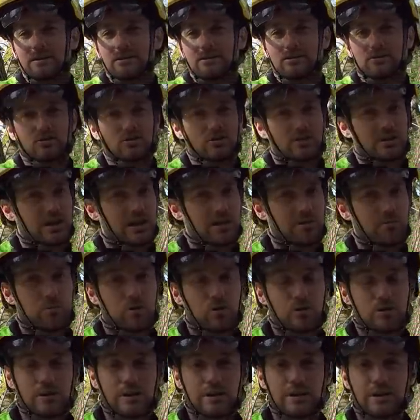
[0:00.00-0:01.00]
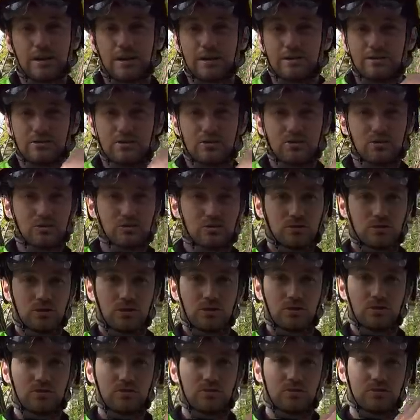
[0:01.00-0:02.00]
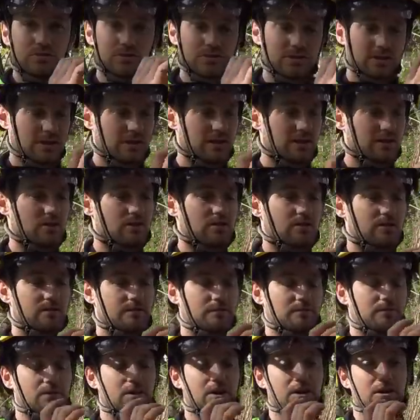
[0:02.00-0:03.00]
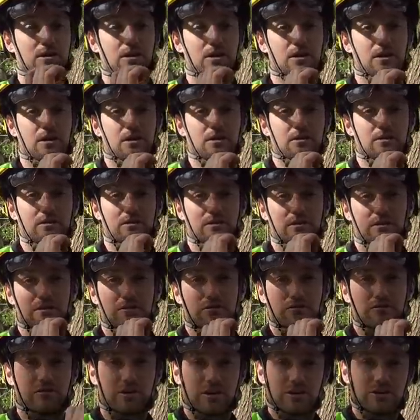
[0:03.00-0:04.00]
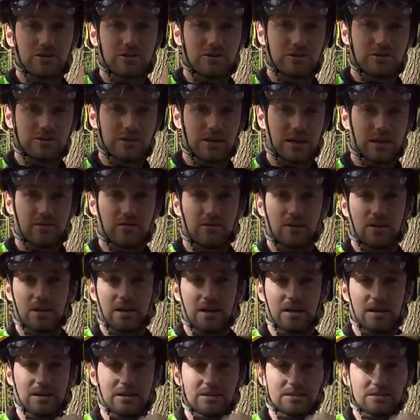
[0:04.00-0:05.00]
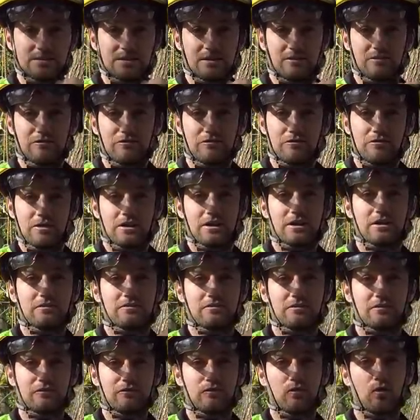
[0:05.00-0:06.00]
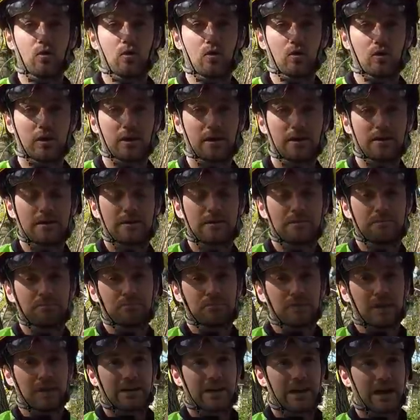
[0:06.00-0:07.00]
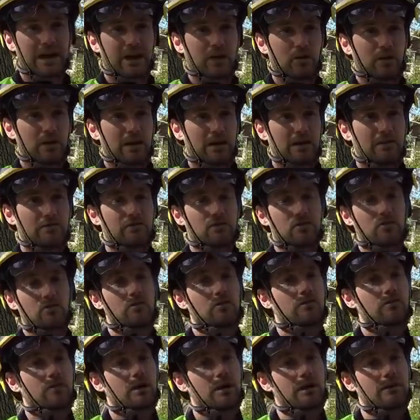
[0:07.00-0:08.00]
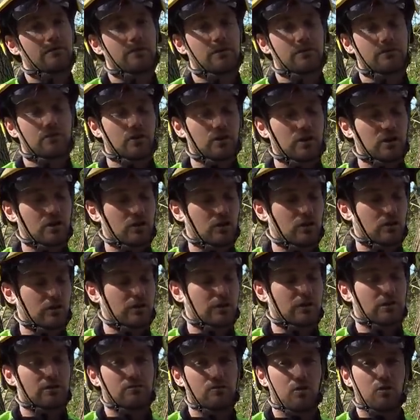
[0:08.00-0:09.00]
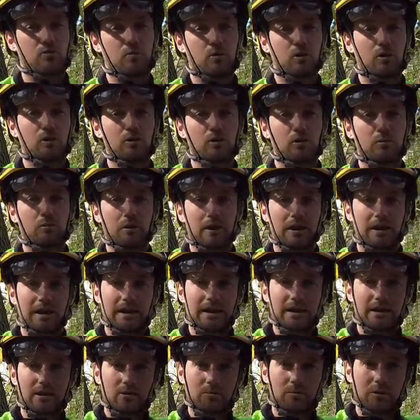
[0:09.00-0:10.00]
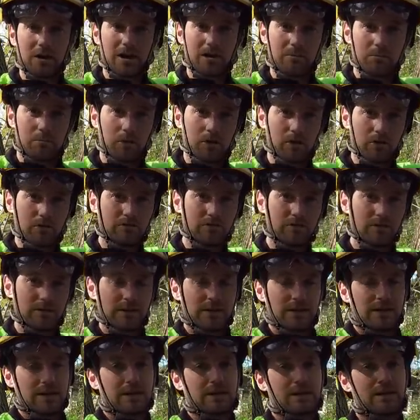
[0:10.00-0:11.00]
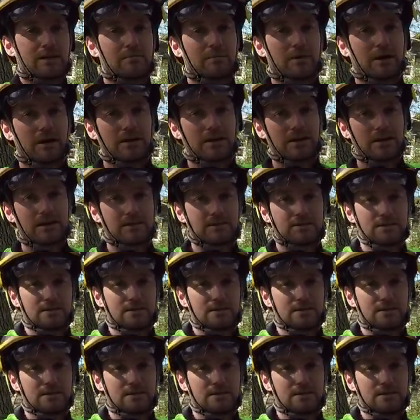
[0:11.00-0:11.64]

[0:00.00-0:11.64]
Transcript: just keep pulling until you see that the friction saver is free of the fork. Now if you've only got the throw ball up a little bit above, you might need